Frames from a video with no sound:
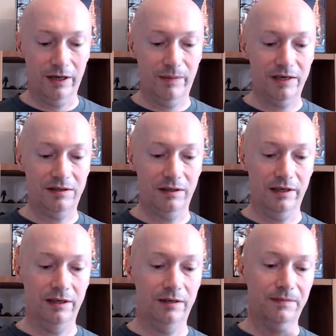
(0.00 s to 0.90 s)

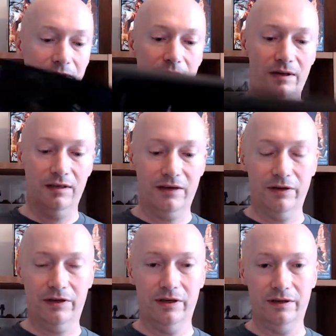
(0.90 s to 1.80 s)
Basically, let's have a
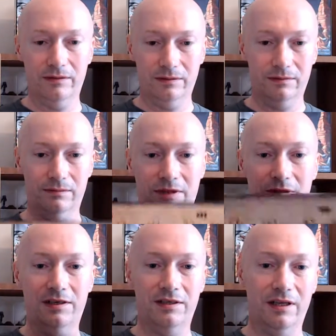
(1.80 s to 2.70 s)
look at. So
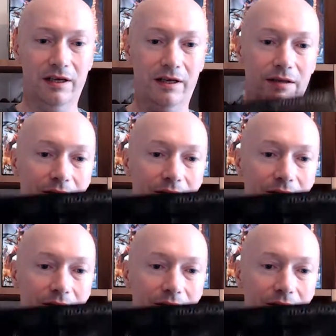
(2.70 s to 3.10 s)
this is the